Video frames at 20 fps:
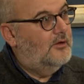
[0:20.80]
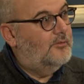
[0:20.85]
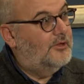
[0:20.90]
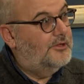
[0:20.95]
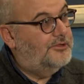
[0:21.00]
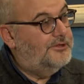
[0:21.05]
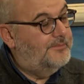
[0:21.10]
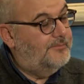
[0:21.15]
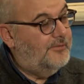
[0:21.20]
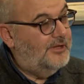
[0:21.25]

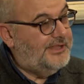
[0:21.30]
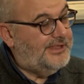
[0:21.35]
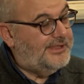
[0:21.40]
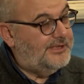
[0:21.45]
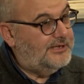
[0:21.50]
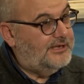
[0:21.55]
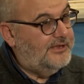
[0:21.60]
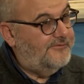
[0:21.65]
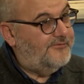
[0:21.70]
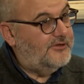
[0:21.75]
Well, the most
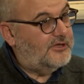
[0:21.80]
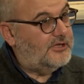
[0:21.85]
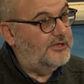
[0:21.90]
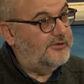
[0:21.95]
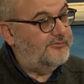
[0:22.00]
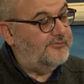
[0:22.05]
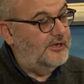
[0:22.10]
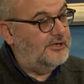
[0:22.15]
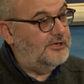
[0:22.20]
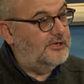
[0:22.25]

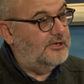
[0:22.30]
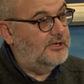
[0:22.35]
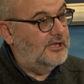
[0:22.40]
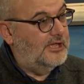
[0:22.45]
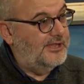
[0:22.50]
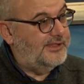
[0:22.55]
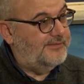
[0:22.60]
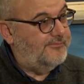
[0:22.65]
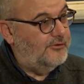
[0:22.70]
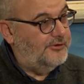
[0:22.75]
significant trend in the
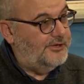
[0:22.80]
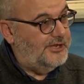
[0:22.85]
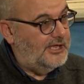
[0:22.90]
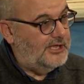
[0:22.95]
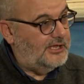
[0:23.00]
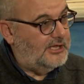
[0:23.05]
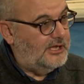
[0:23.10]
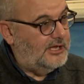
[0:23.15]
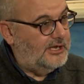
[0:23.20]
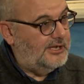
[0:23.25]
last few
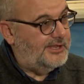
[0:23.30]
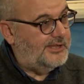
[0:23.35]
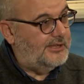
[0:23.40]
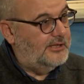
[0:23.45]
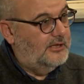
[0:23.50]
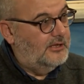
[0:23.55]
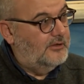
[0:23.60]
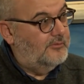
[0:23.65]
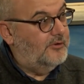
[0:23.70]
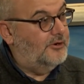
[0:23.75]

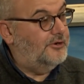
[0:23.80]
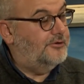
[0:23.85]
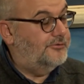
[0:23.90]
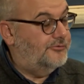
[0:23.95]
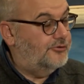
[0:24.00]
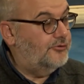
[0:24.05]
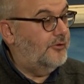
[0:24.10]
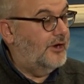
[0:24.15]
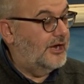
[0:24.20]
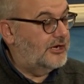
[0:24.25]
decades were
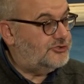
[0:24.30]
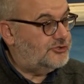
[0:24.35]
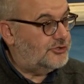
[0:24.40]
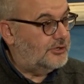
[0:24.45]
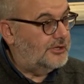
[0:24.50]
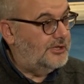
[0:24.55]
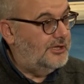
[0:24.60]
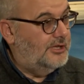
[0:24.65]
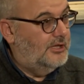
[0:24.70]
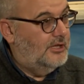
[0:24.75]
two,
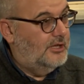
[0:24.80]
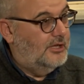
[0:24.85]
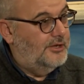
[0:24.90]
actually.